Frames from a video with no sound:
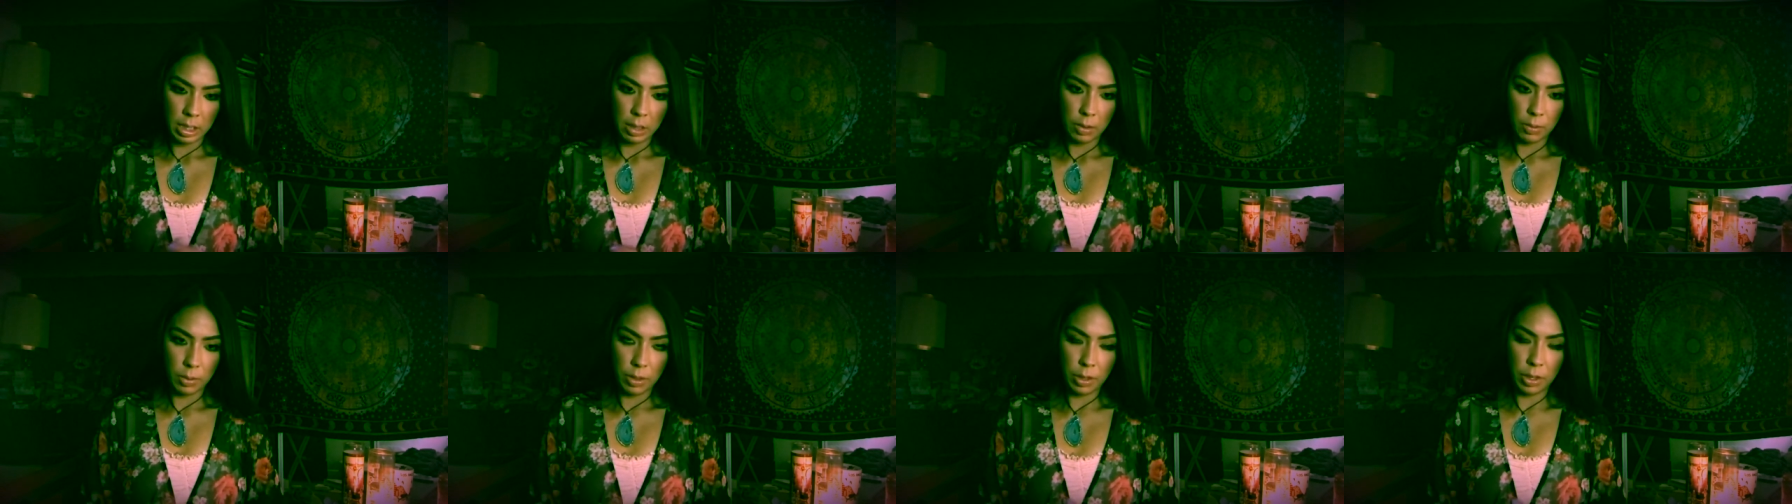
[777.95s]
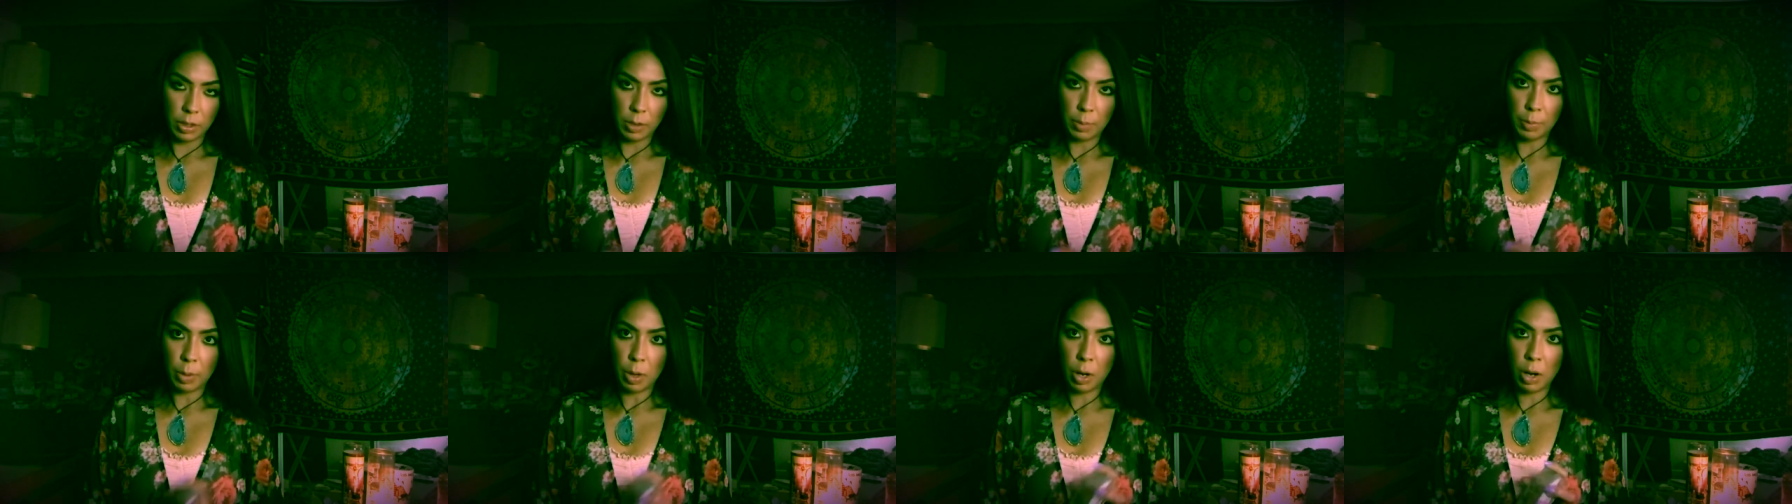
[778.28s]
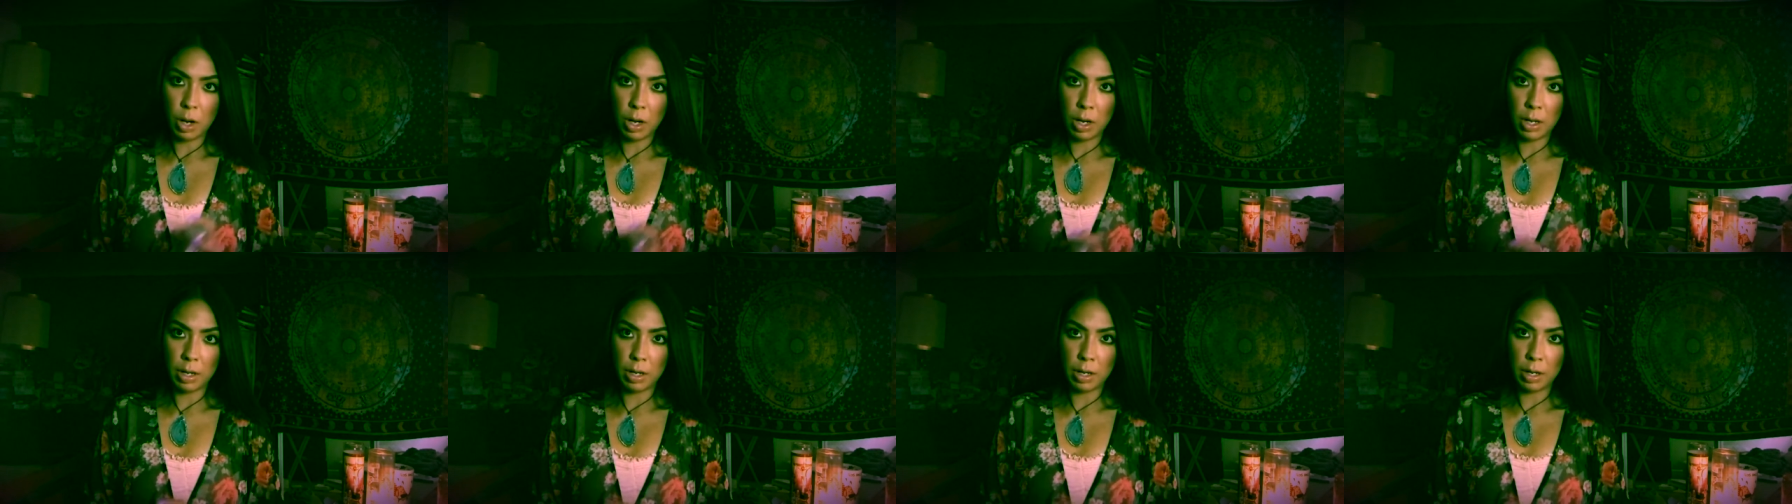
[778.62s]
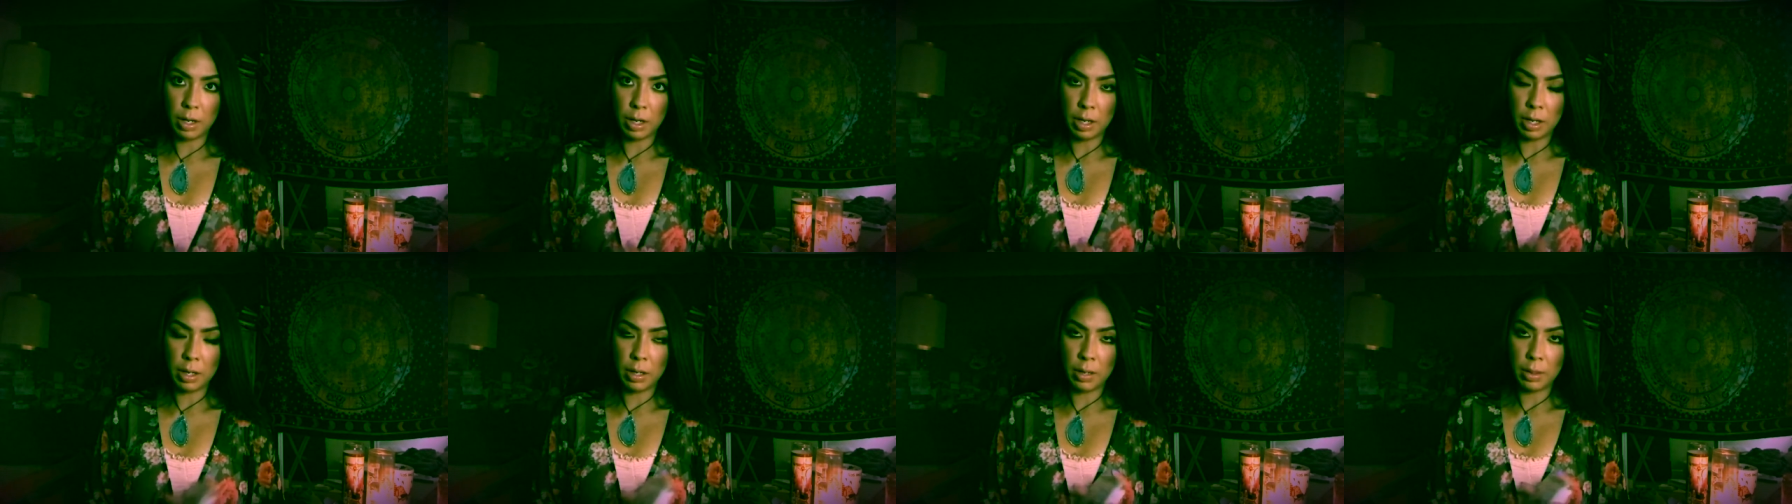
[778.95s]
with your
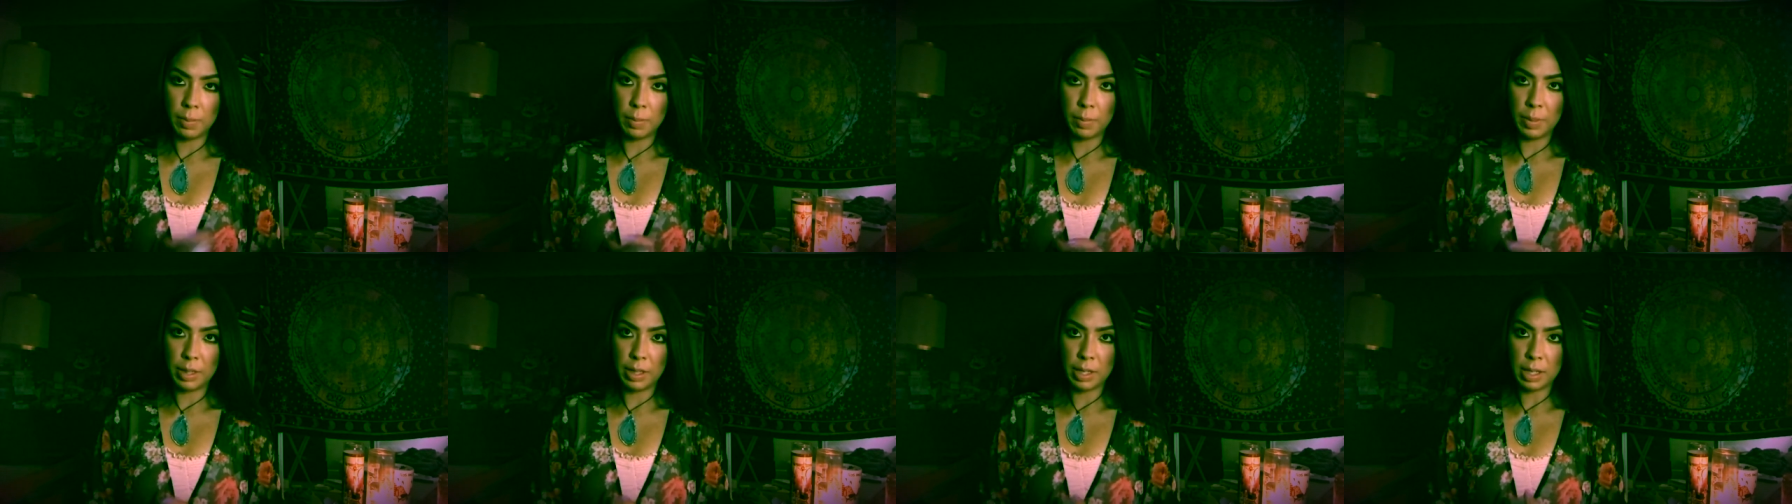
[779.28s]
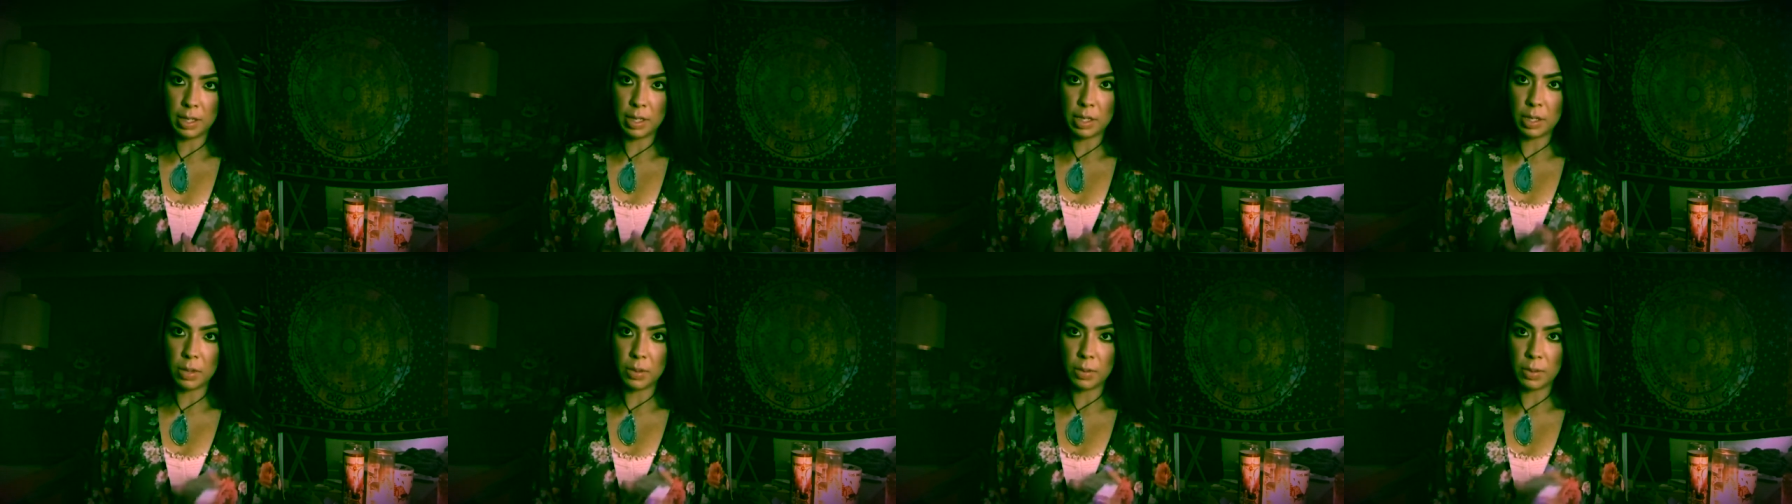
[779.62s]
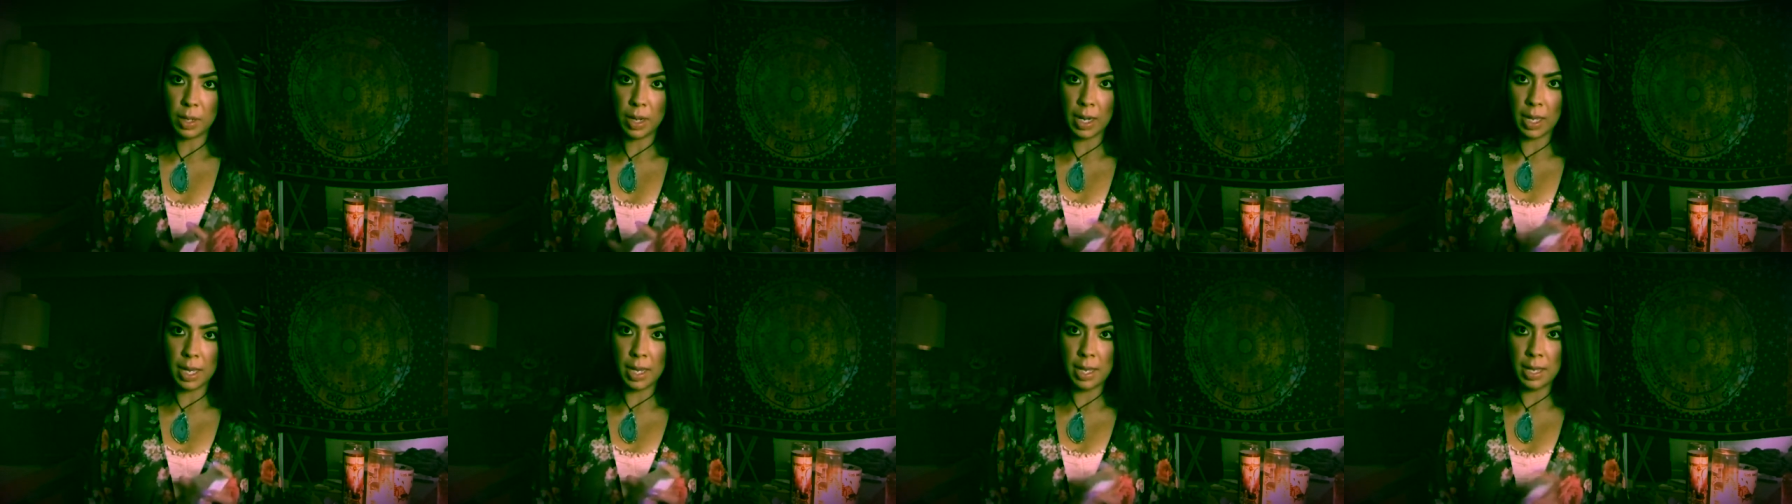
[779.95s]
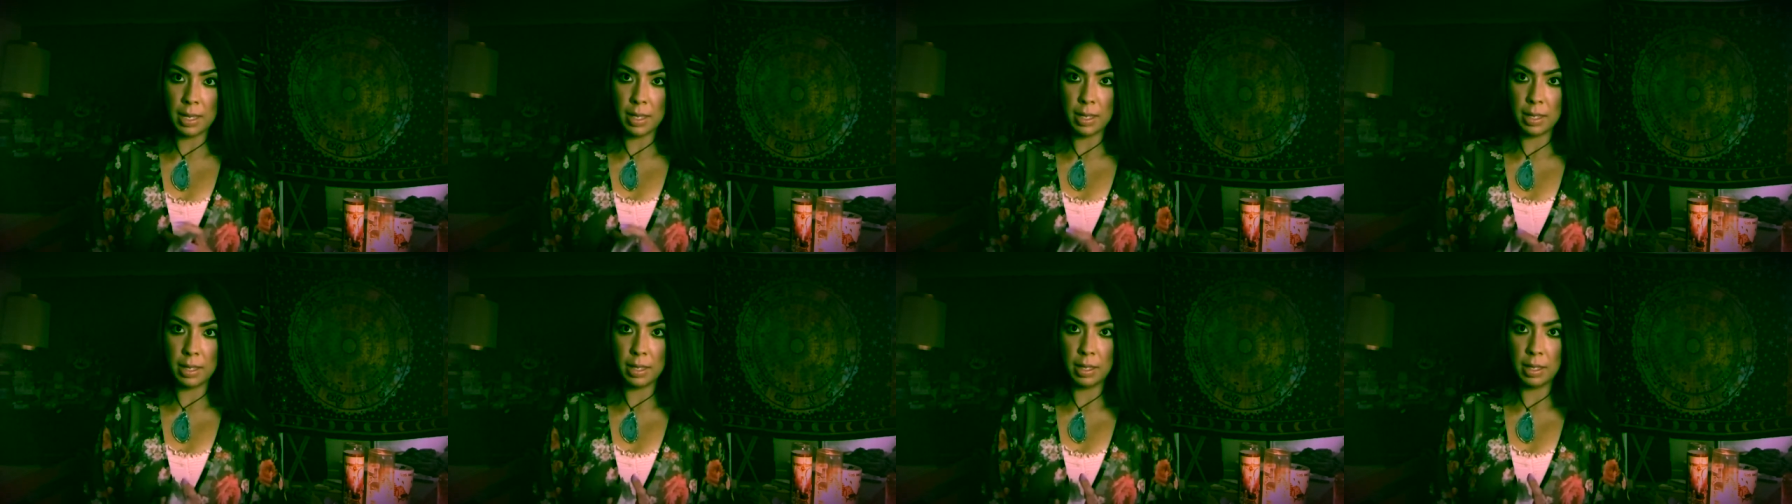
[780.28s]
partner, but that's all right.